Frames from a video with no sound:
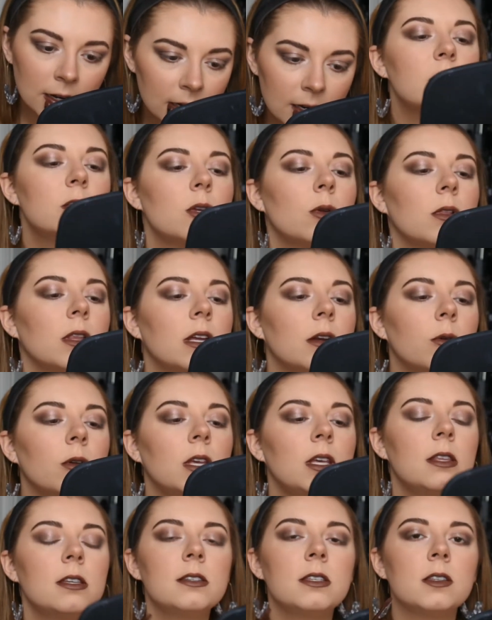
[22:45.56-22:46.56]
So
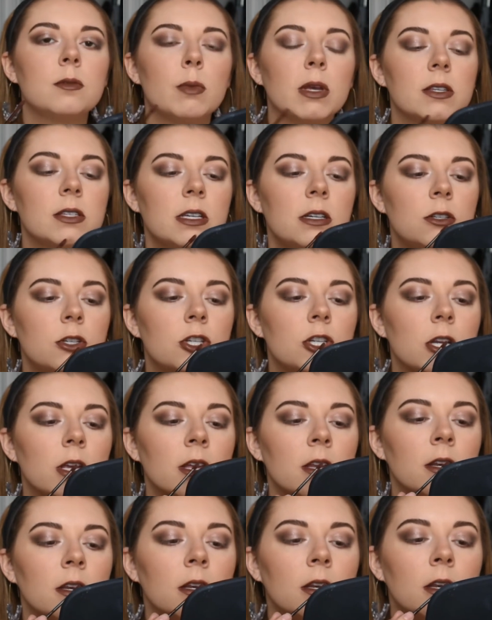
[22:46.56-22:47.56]
literally this smells like
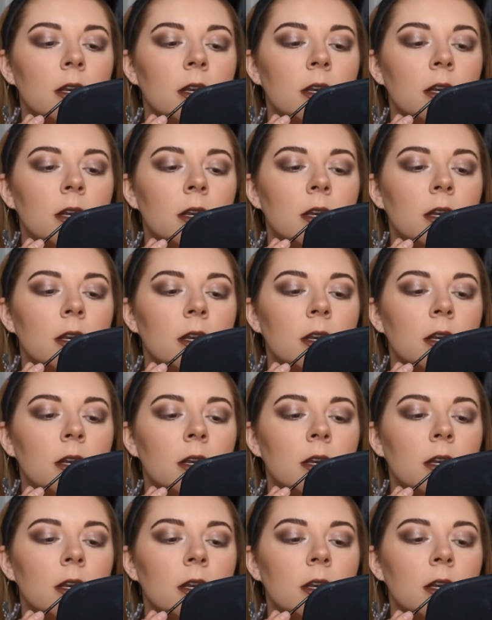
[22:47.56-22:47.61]
shit.